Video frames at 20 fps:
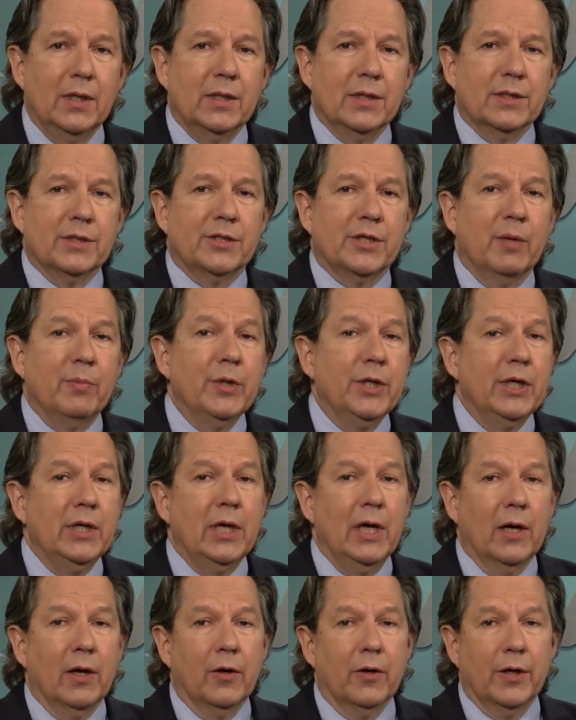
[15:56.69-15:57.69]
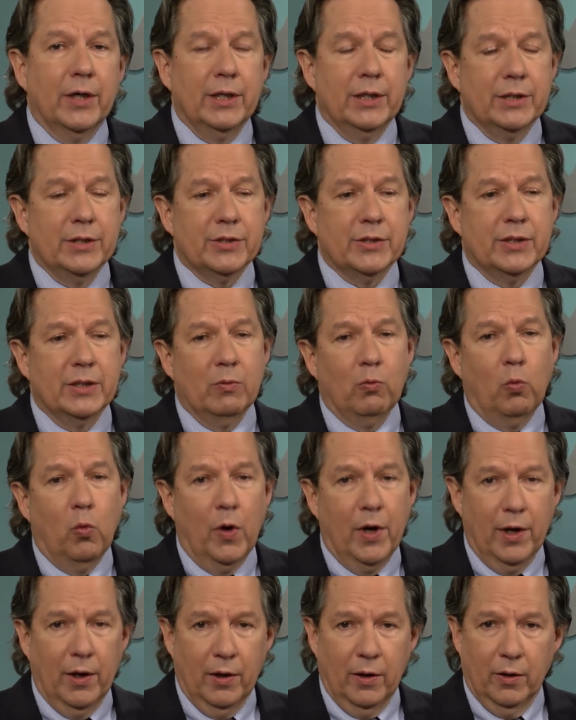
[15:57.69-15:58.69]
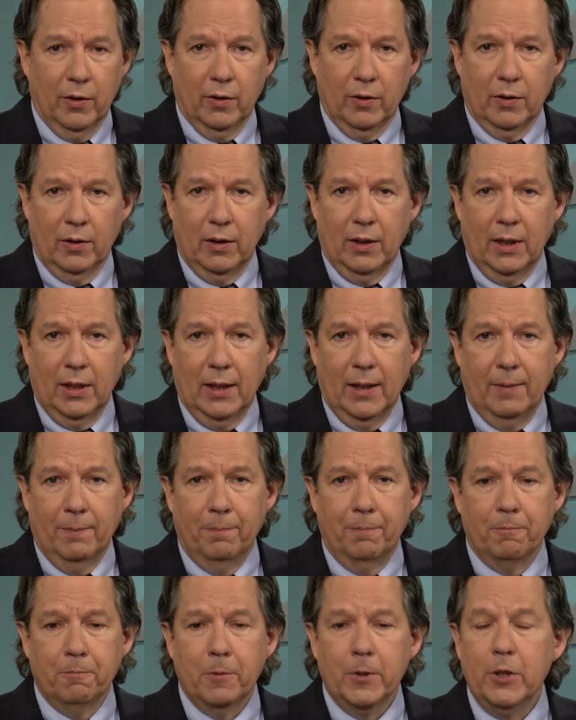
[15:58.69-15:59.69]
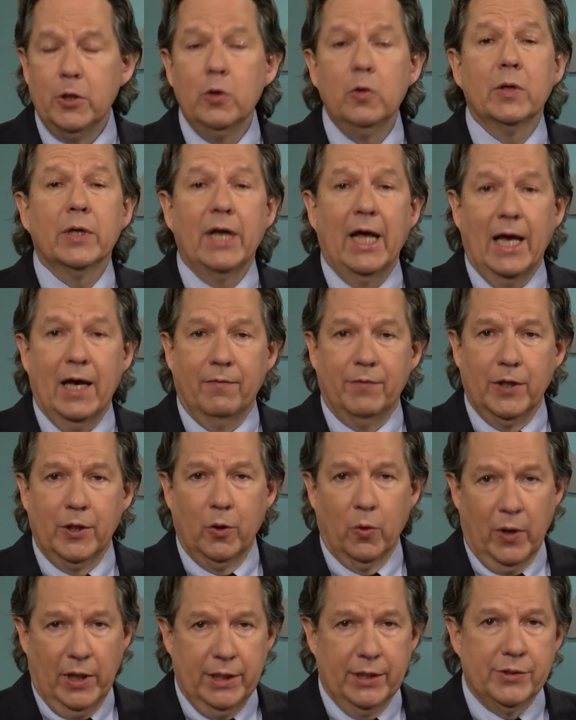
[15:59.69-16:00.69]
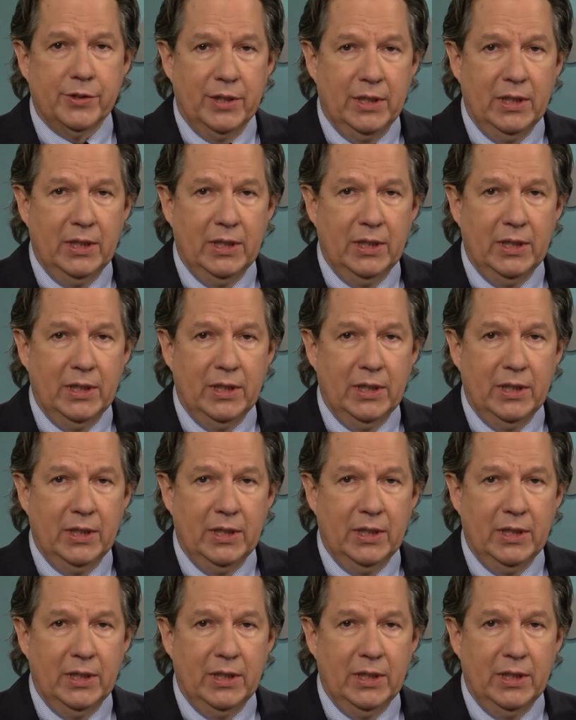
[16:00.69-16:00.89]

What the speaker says: Some of the areas where you can have the greatest